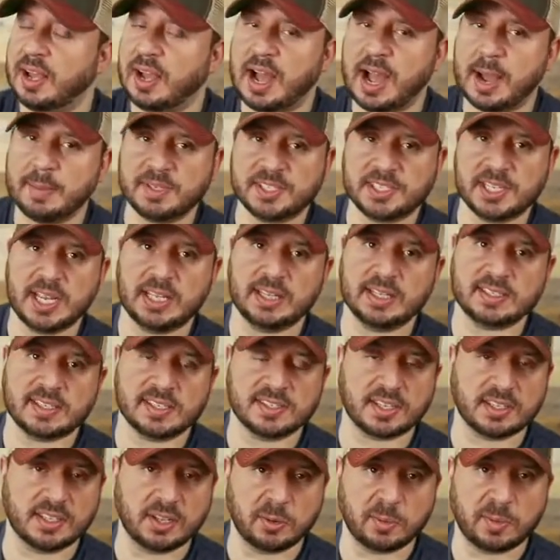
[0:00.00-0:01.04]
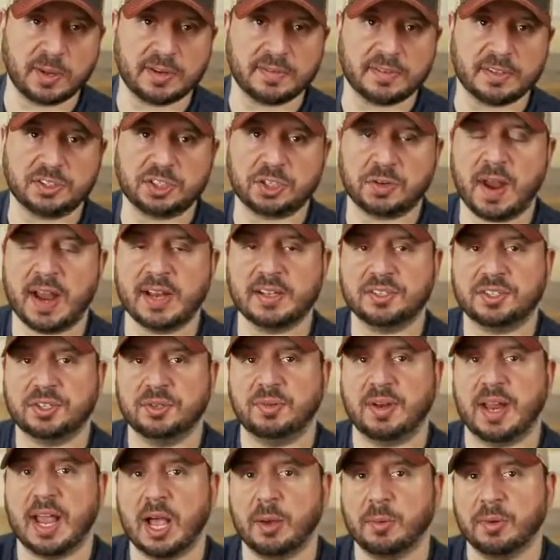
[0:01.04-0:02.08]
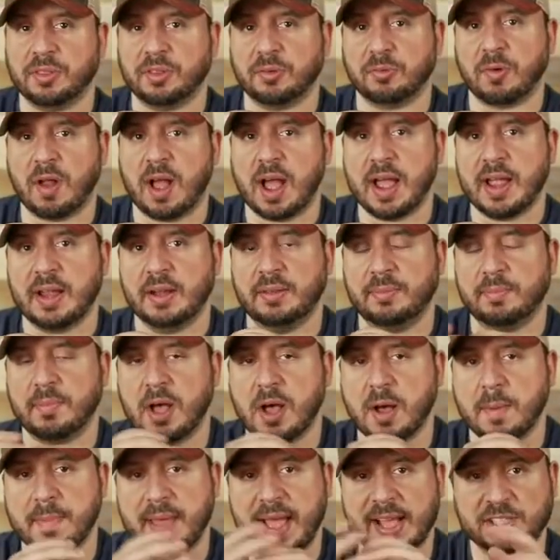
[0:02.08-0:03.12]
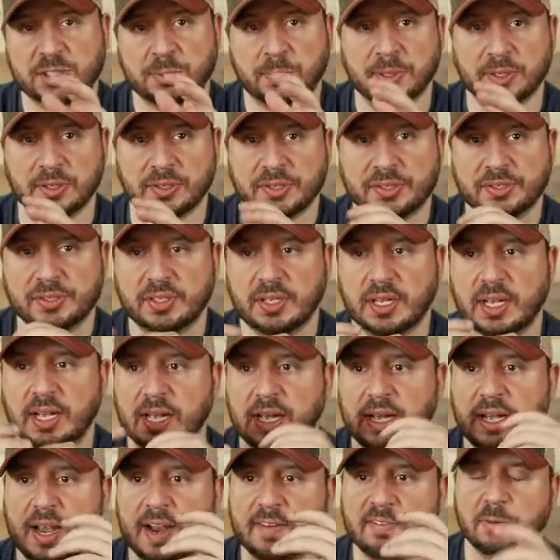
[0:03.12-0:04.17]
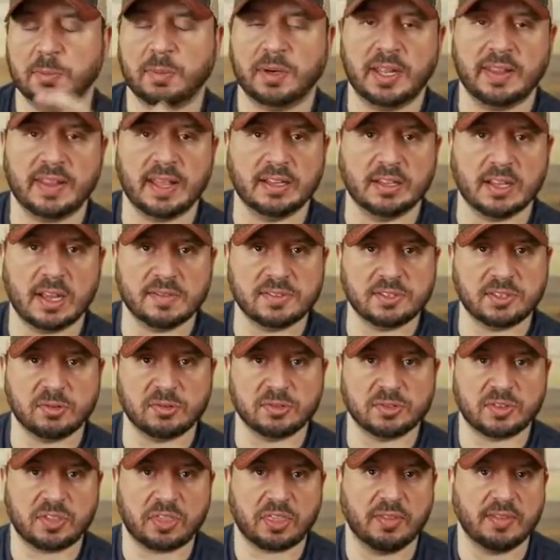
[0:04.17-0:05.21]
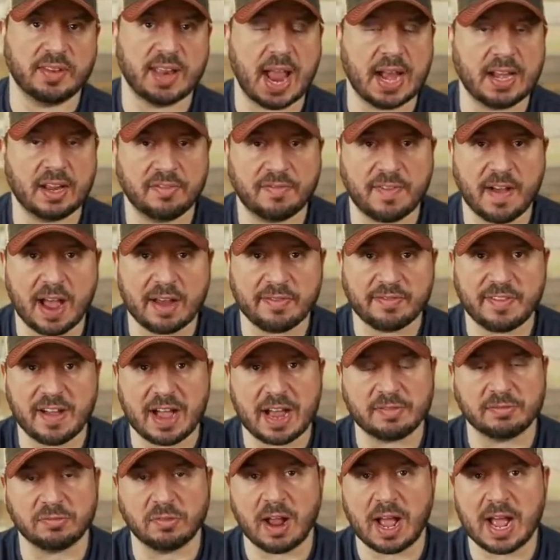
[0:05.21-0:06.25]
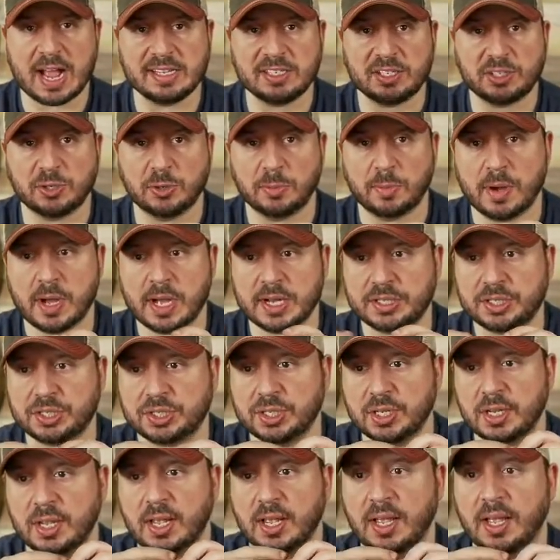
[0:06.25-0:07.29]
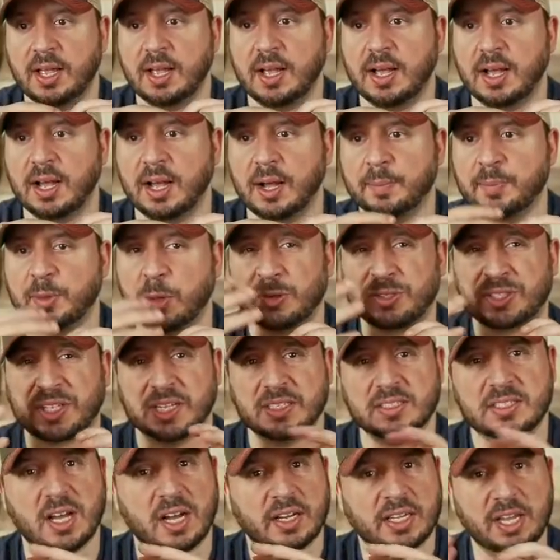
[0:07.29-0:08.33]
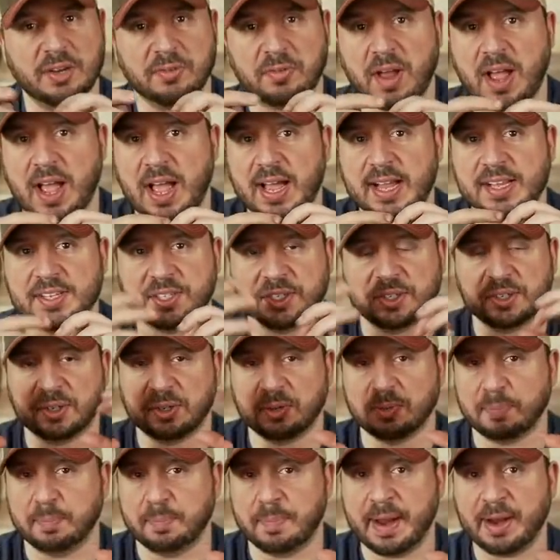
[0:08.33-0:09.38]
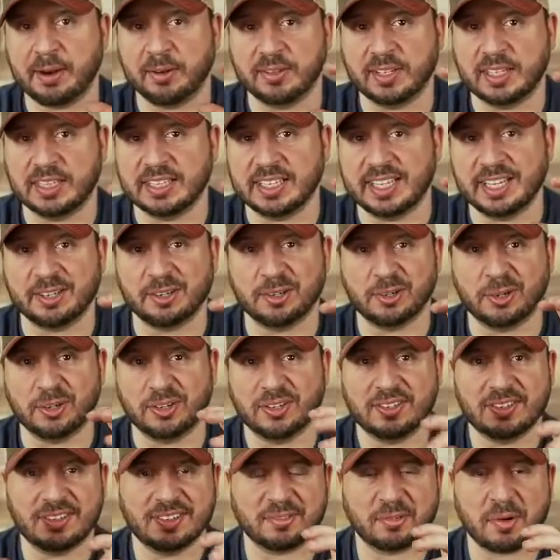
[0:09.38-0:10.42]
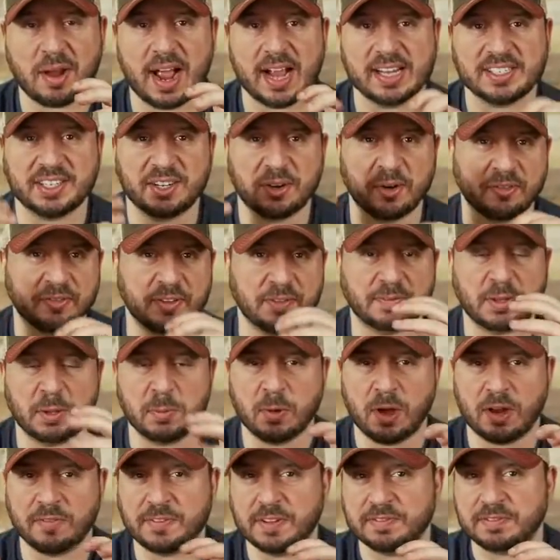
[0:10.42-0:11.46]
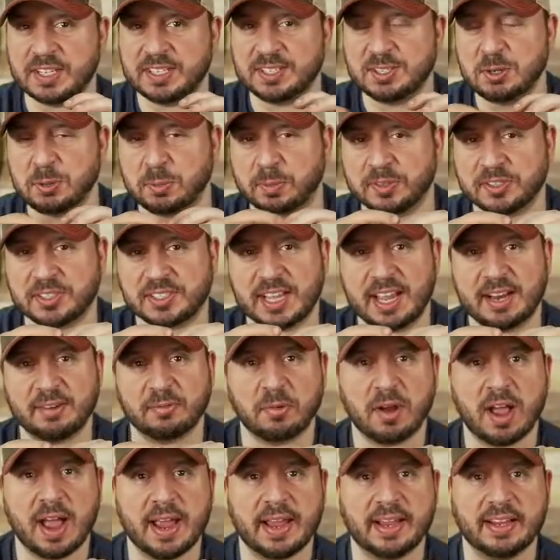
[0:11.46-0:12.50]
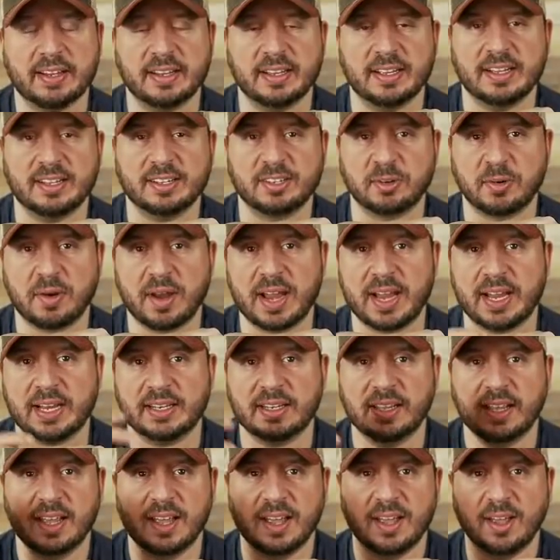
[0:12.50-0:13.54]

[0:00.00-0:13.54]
I'm seeing this as a little bit of a trend too now with the rye uh, mash bills. Uh, everybody that loves those 95.5 ryes so much, um, those Kentucky ryes that are barely legal ryes, you know, 51, 52% rye uh, grain.